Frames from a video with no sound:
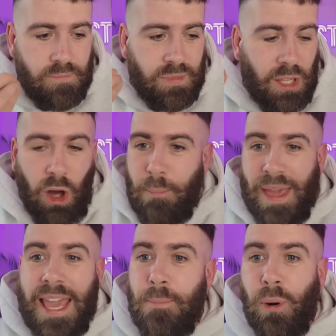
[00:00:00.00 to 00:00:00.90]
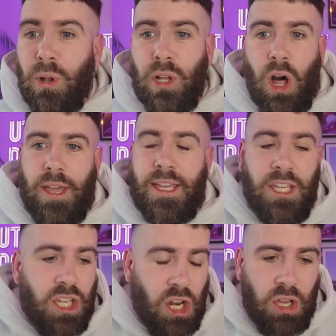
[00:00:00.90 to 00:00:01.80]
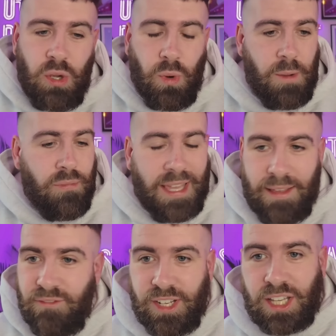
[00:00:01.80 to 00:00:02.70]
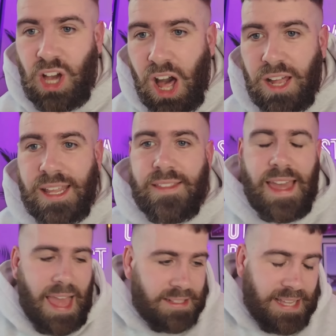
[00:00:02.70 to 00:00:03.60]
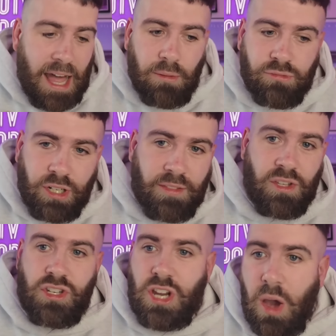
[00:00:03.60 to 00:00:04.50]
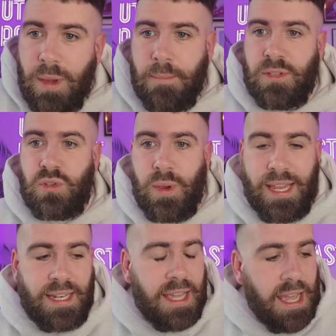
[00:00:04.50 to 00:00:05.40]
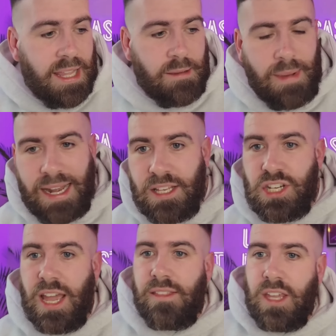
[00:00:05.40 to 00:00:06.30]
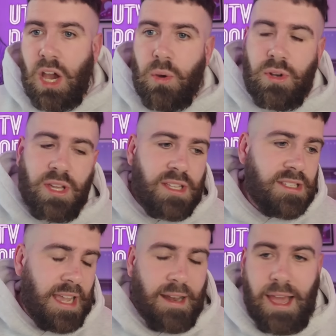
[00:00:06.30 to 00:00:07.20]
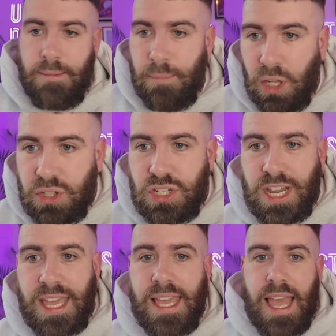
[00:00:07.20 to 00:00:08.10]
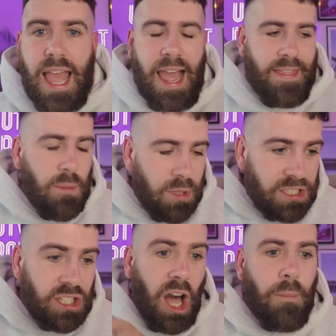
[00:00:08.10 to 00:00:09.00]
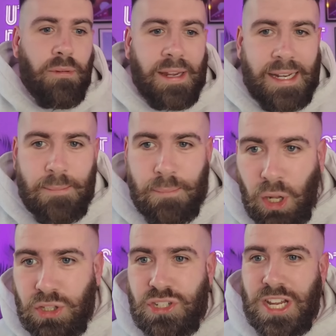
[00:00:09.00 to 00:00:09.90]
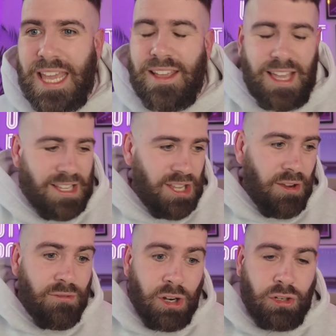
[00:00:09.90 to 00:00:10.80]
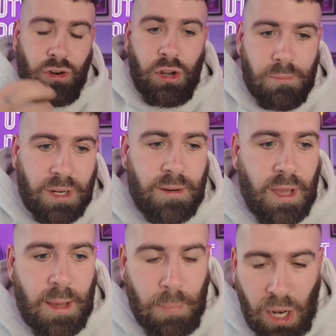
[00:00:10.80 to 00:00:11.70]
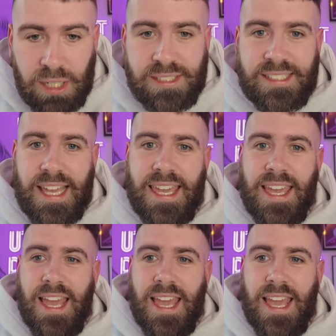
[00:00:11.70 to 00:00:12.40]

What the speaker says: you want to bring in Vidigani that has helped running the show in between the manager, the owners, and Monchi. And then we start bringing in Monchi as a recruitment policy.